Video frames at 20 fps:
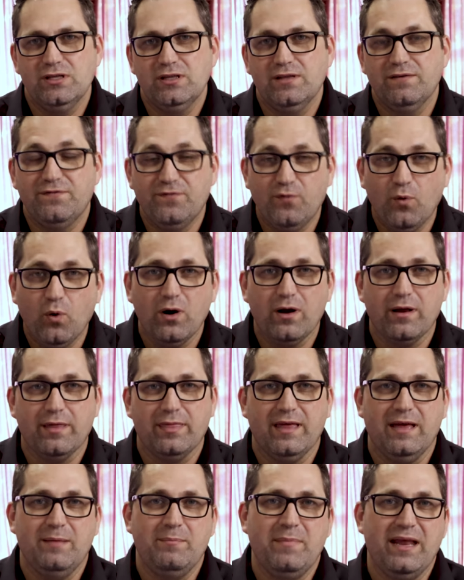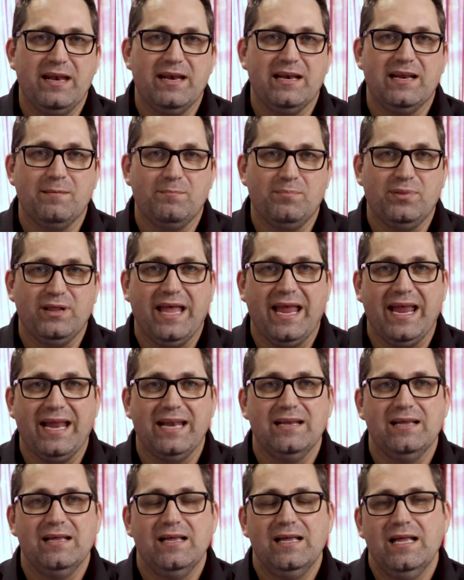The fourth amended
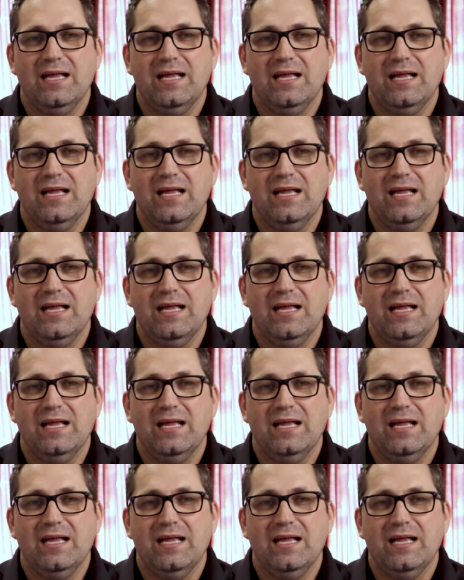complaint